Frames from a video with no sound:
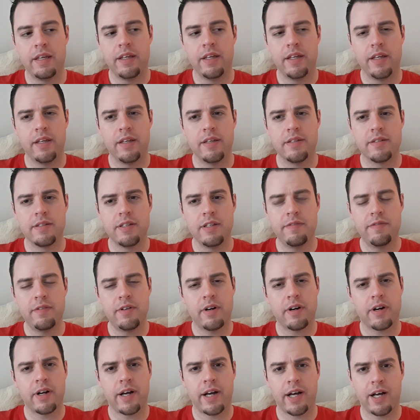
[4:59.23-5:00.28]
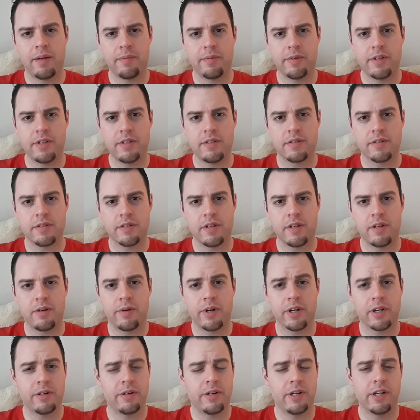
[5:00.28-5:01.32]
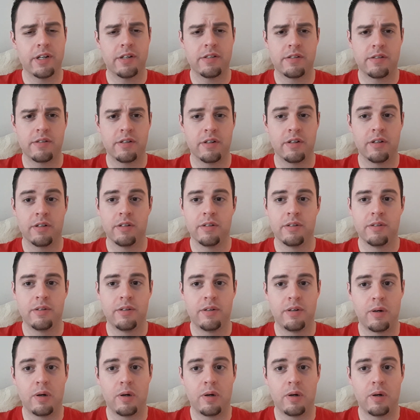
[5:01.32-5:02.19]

is even our hobbies and recreational